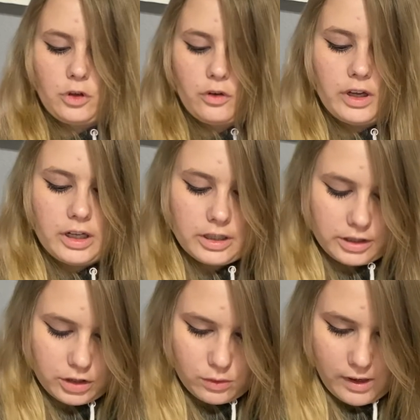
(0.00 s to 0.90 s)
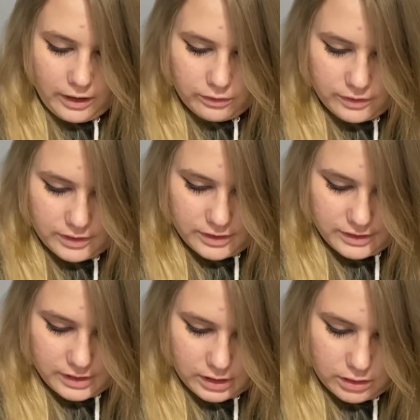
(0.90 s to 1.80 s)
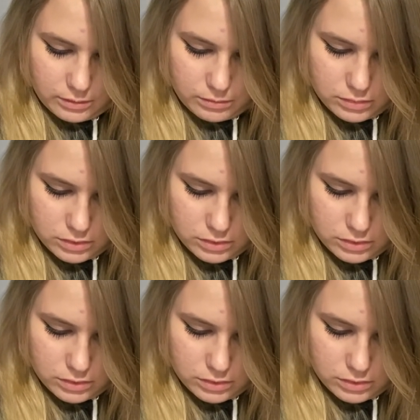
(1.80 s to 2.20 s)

Oh, I got a cute outfit this time.